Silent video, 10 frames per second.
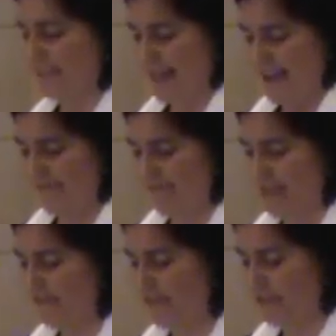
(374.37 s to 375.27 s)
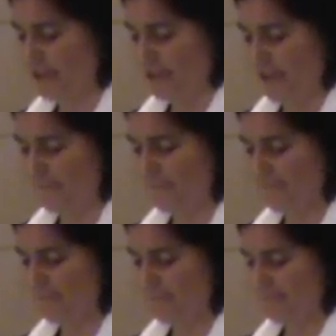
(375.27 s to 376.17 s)
of life and future.
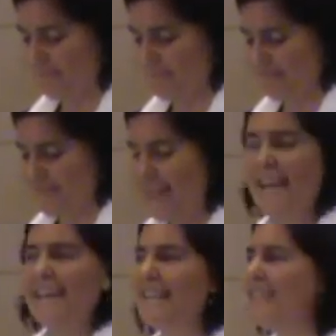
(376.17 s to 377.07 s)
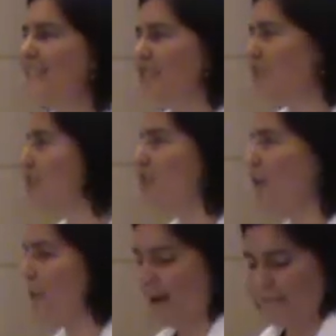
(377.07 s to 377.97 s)
He doesn't just
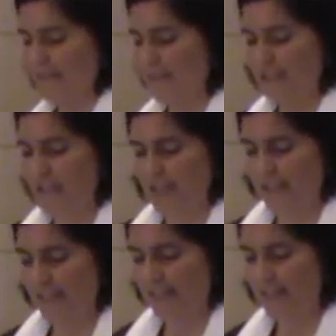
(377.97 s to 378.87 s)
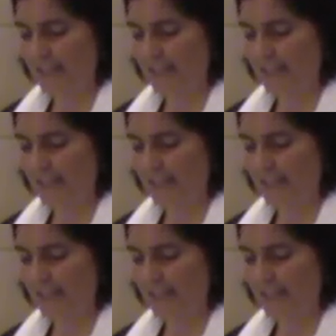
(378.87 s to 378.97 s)
show up for the journey.